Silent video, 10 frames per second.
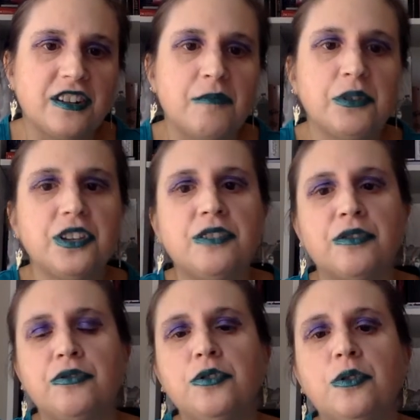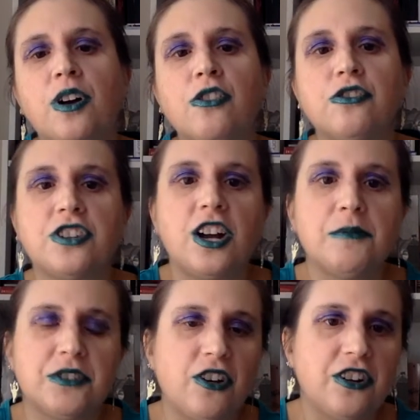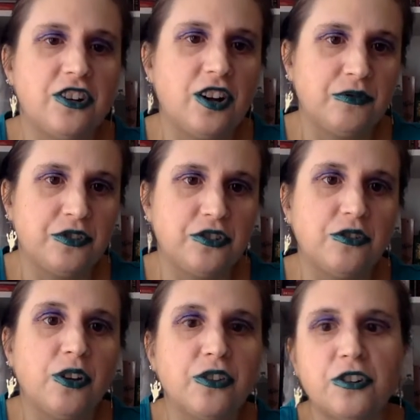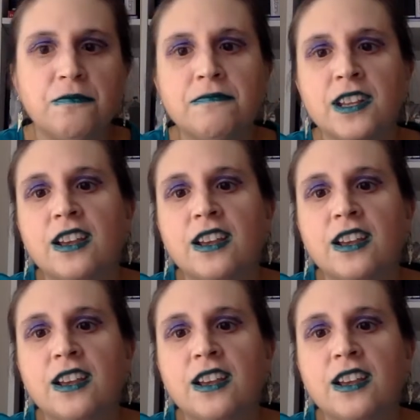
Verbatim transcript: and I believe a few other times on and off too, although